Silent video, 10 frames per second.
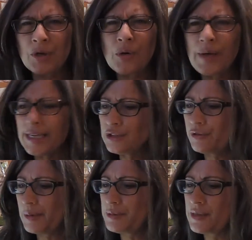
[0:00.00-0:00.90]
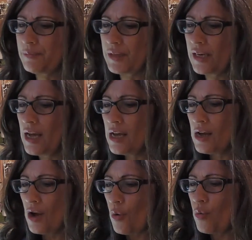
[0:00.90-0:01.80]
Go ahead and grab something
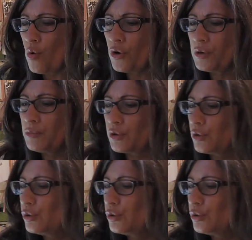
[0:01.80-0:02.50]
warm or